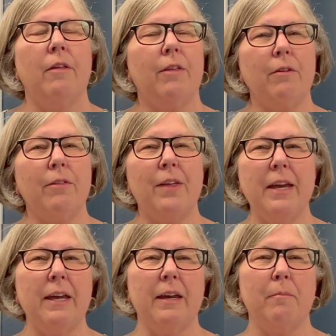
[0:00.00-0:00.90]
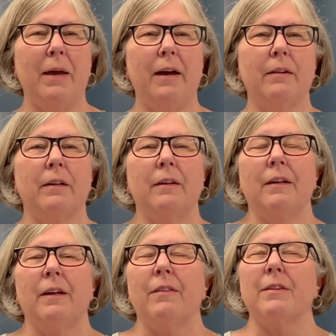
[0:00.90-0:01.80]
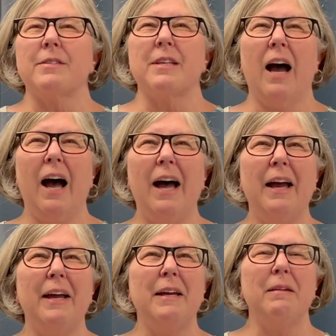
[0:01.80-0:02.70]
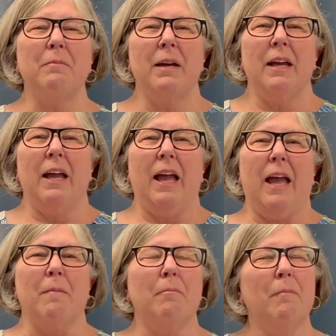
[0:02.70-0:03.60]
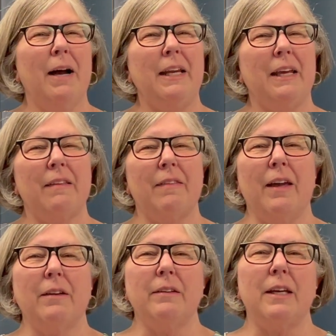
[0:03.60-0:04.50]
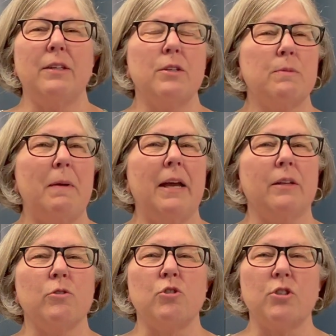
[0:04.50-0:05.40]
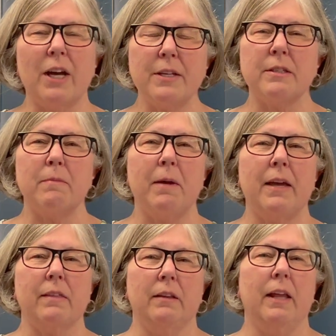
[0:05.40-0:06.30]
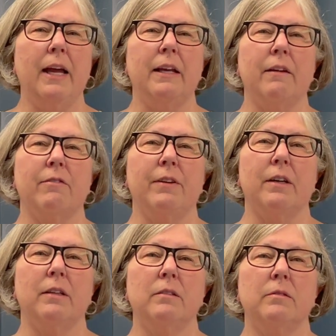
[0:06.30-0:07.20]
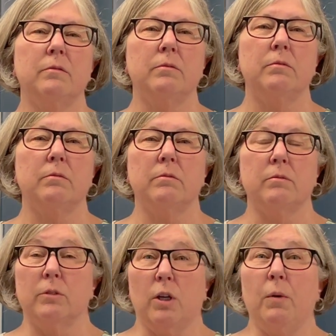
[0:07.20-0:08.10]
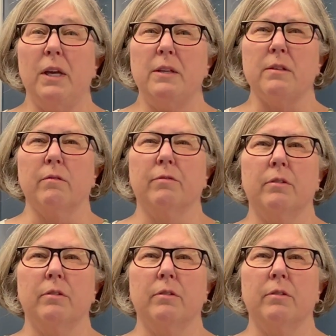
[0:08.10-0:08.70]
They're thinking about the time and money they'll need to spend just to make the lighting feel cohesive.